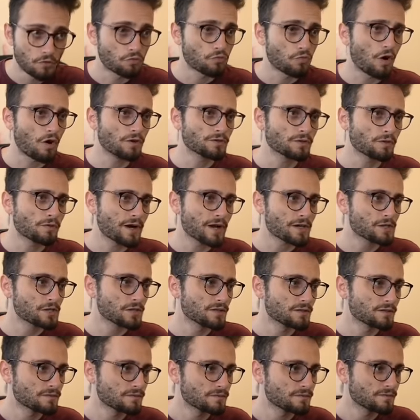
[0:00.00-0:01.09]
Wrong
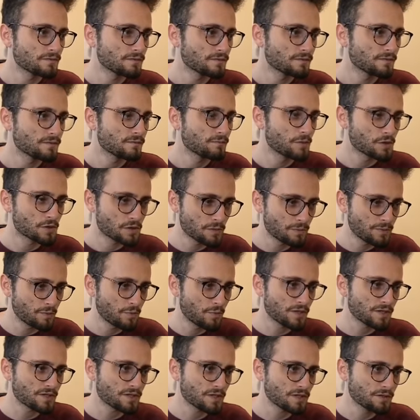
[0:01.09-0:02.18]
direction. Bishop b
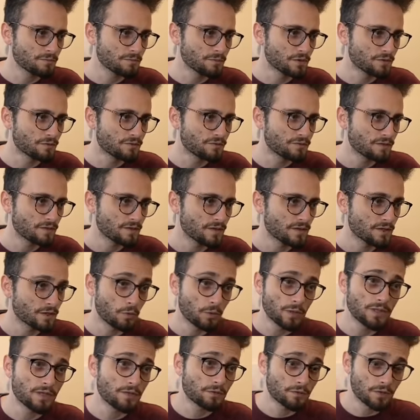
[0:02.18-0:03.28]
one is a good move.
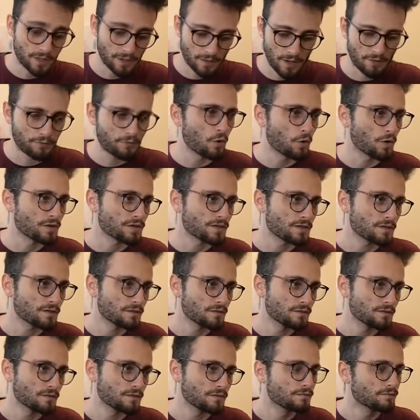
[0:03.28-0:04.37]
Queen d three, of course.
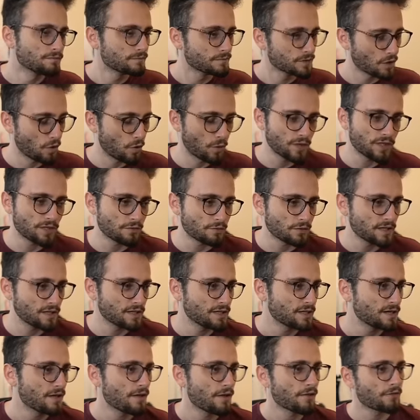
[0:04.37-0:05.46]
Queen d
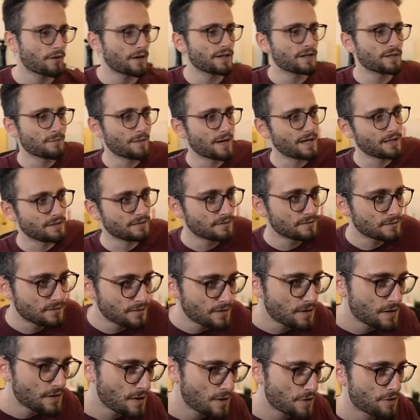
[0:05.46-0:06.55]
three, threatening mate.
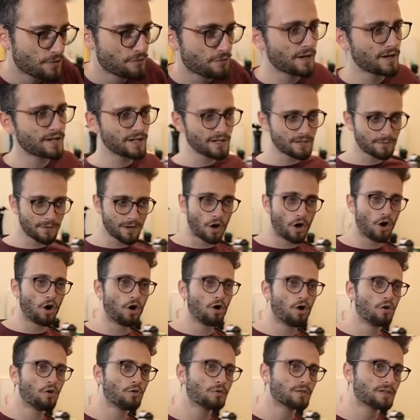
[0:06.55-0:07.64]
Threatening,
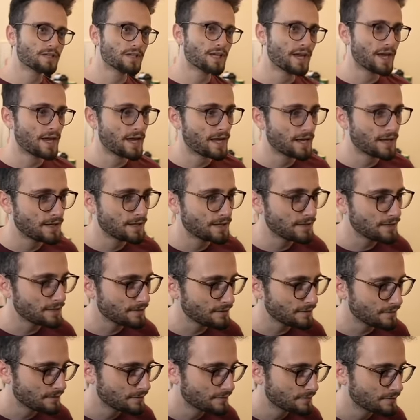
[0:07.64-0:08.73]
okay.
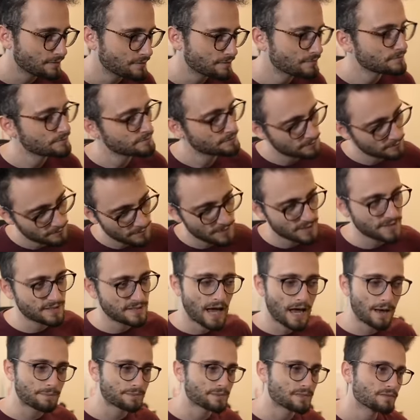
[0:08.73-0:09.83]

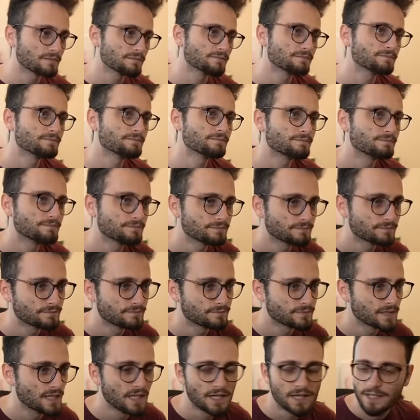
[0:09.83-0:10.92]
Stopped.
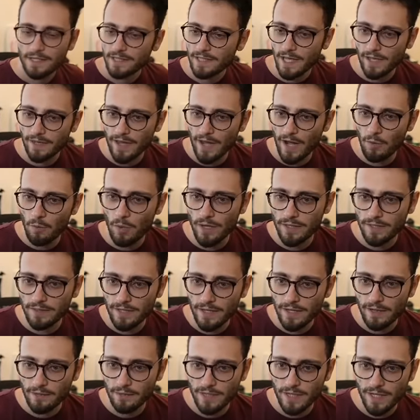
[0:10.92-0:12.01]
Yeah, now white,
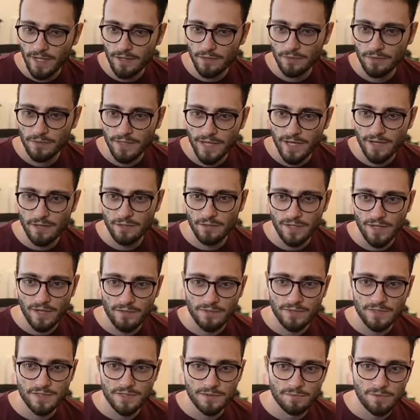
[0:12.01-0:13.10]
now, now, now, now
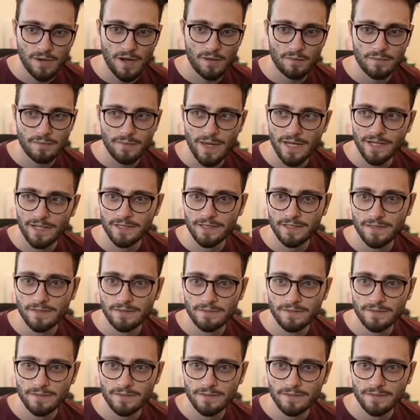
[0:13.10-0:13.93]
this is problematic.